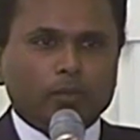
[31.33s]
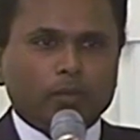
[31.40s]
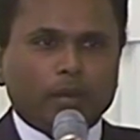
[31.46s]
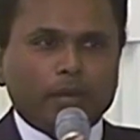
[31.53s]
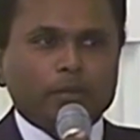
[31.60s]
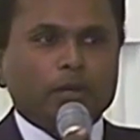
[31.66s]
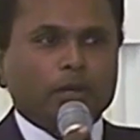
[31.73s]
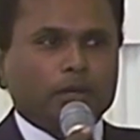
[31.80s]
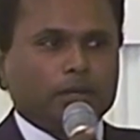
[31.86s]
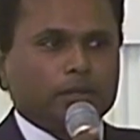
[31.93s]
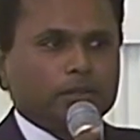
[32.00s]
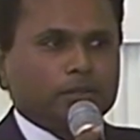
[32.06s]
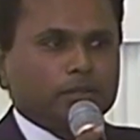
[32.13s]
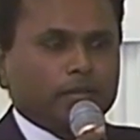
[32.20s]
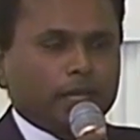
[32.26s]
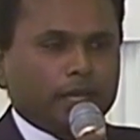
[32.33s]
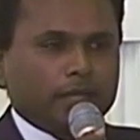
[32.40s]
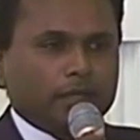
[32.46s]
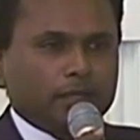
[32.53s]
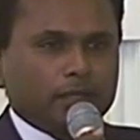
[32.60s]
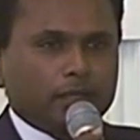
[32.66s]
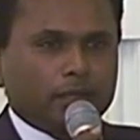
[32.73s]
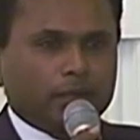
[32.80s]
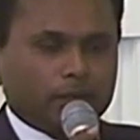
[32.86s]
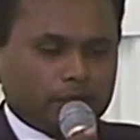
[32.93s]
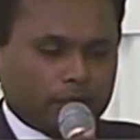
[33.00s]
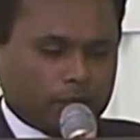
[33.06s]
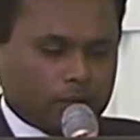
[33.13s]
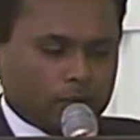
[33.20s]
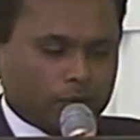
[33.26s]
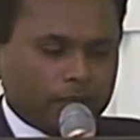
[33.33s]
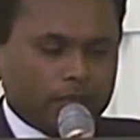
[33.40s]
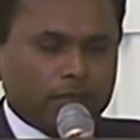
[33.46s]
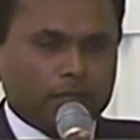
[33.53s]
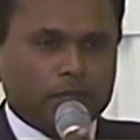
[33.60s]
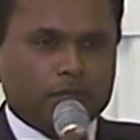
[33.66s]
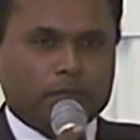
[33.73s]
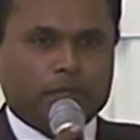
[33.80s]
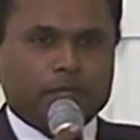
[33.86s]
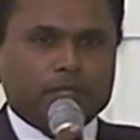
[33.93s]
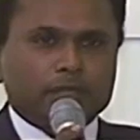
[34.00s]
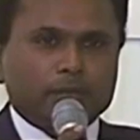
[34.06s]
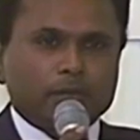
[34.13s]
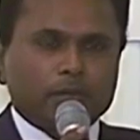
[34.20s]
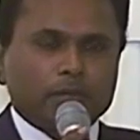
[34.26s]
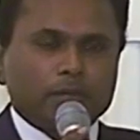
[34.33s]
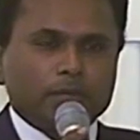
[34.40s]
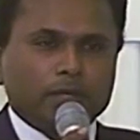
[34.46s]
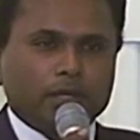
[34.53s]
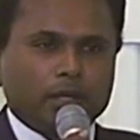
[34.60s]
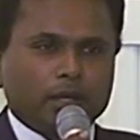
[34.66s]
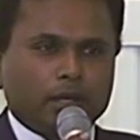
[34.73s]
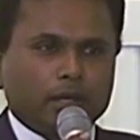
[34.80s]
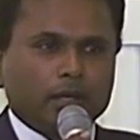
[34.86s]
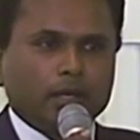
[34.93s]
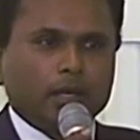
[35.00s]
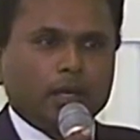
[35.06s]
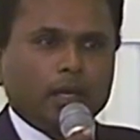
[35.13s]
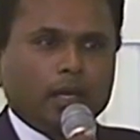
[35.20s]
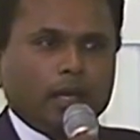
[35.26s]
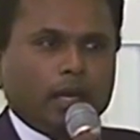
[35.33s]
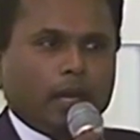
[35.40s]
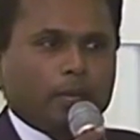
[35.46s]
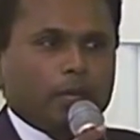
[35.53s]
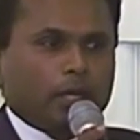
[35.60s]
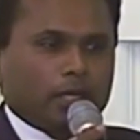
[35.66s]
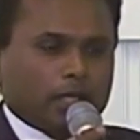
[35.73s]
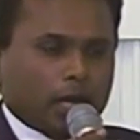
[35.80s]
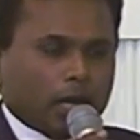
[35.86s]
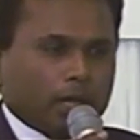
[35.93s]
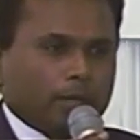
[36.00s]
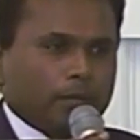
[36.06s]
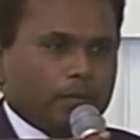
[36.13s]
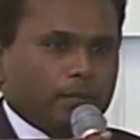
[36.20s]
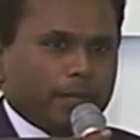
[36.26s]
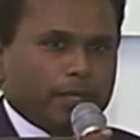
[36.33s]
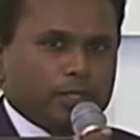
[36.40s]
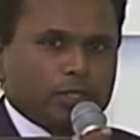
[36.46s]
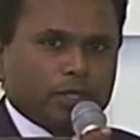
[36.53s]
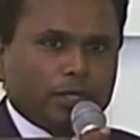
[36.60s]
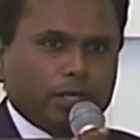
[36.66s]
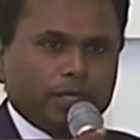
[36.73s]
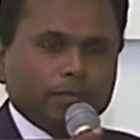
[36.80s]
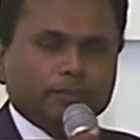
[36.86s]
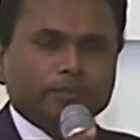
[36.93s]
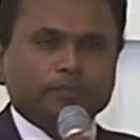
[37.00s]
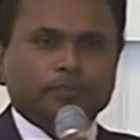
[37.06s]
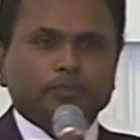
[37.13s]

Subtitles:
What I'm going to do today, in the 20-30 minutes I'm going to be here, I'm going to talk about my journey,